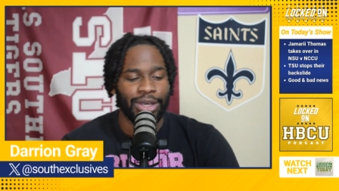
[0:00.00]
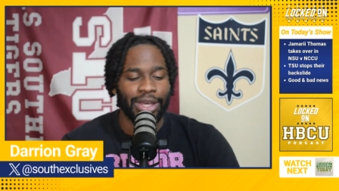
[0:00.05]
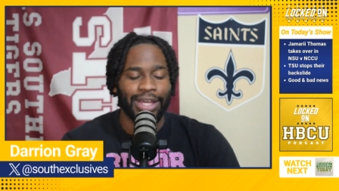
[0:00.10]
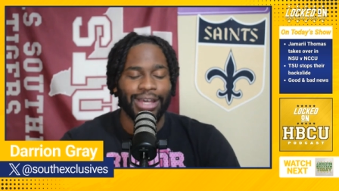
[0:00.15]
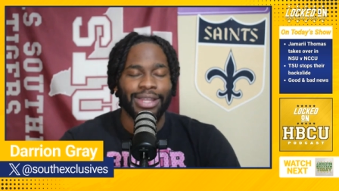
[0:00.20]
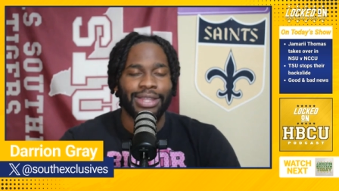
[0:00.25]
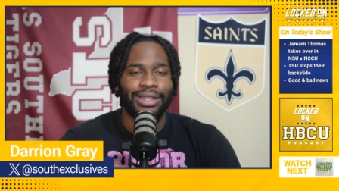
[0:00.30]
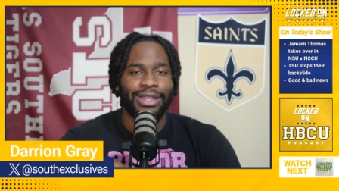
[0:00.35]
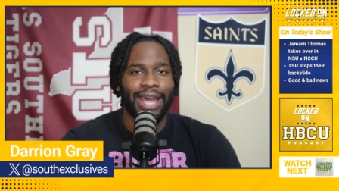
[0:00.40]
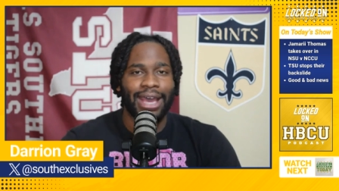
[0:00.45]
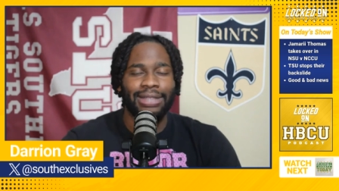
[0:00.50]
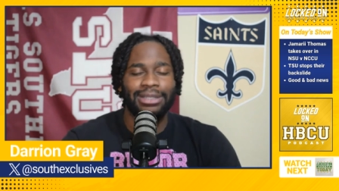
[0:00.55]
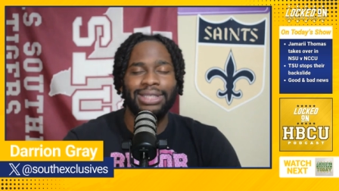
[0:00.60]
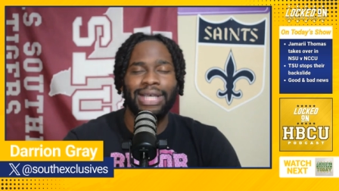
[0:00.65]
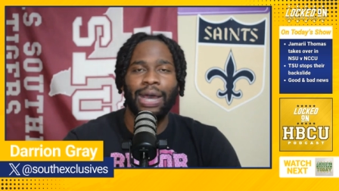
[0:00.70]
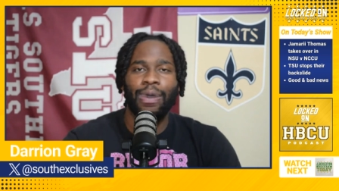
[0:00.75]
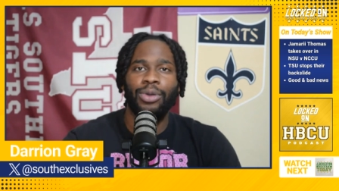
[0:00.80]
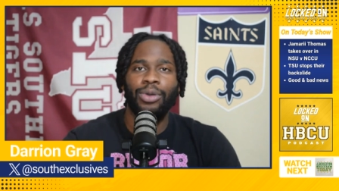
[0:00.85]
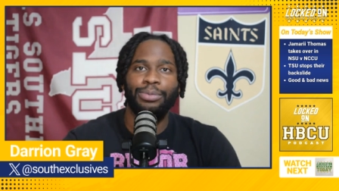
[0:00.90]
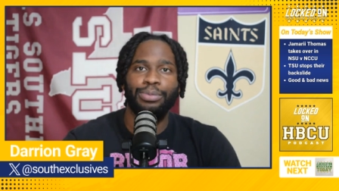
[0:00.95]
That's
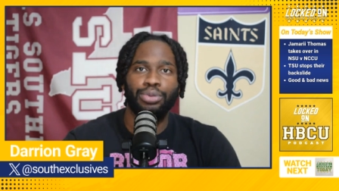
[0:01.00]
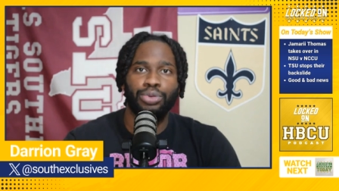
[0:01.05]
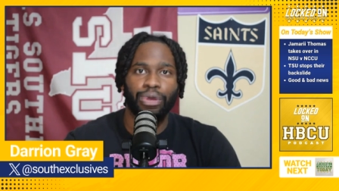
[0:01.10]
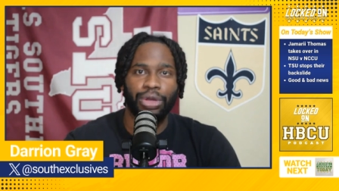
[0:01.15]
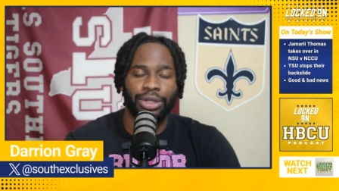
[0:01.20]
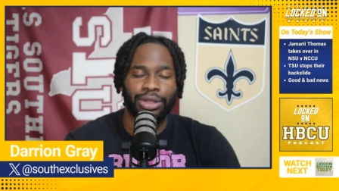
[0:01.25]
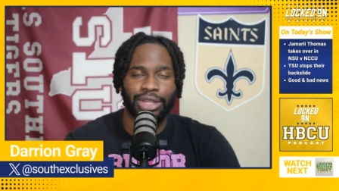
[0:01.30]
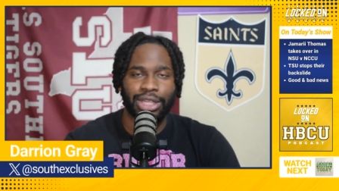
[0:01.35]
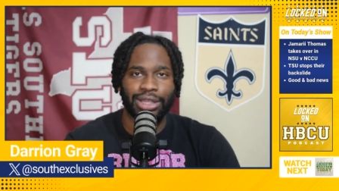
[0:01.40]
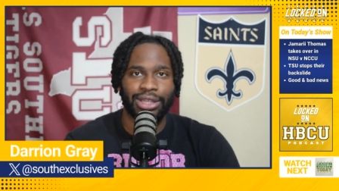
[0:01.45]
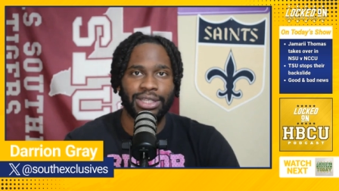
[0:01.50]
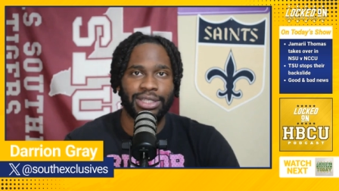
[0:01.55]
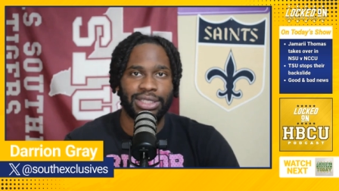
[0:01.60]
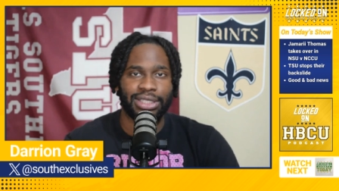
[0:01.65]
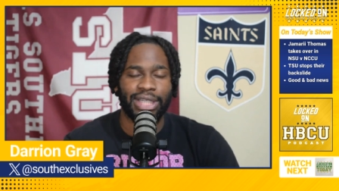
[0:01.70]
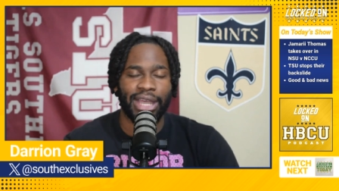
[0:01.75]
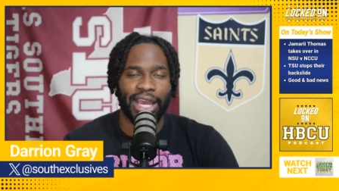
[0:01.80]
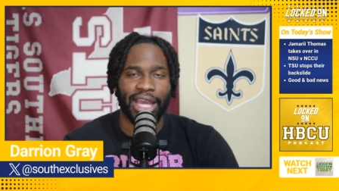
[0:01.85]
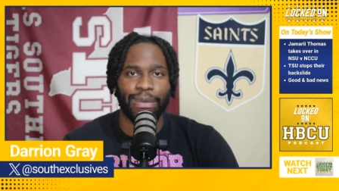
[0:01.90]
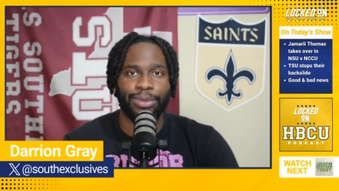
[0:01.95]
how important that this
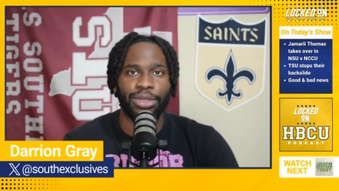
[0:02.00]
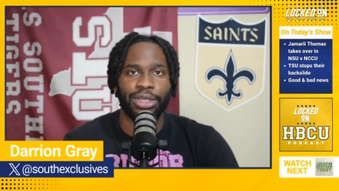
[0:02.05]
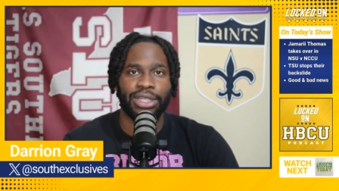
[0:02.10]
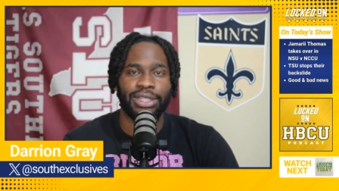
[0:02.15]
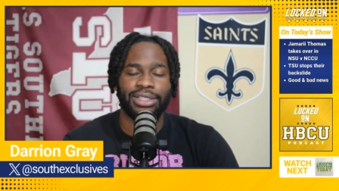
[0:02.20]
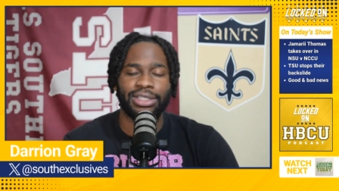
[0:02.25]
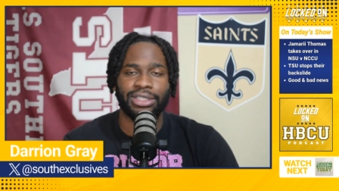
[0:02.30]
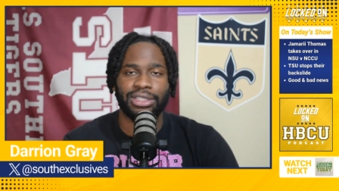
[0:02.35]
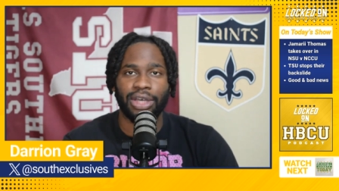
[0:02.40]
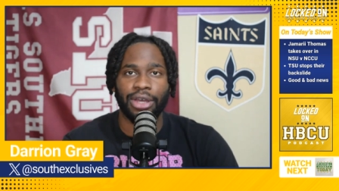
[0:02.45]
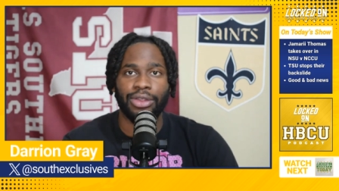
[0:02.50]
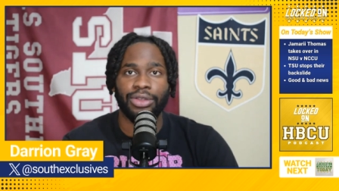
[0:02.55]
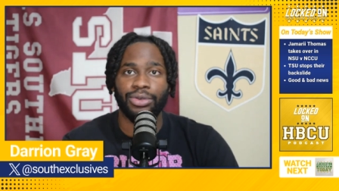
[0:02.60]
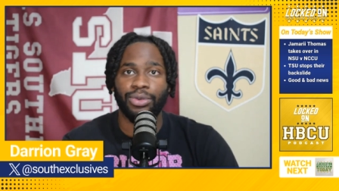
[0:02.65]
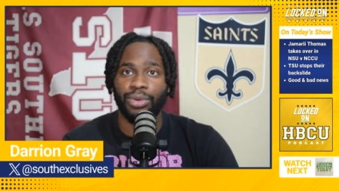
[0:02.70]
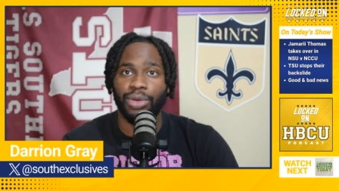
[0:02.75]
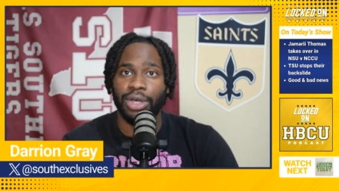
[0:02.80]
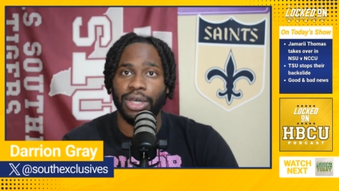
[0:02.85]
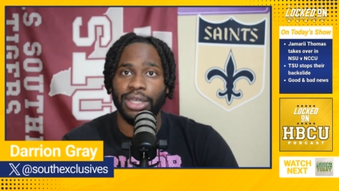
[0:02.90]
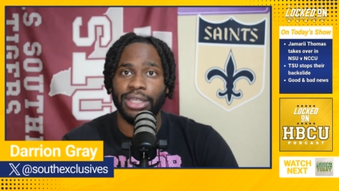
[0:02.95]
game against Southern
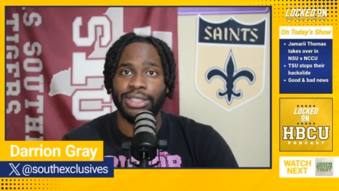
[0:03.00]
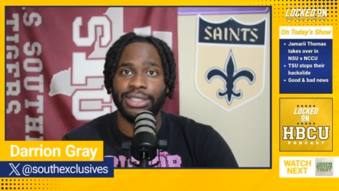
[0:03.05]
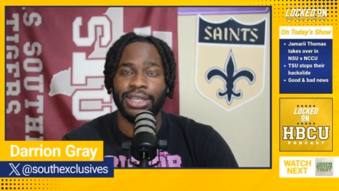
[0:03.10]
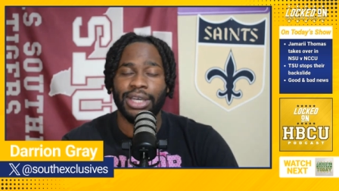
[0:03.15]
was.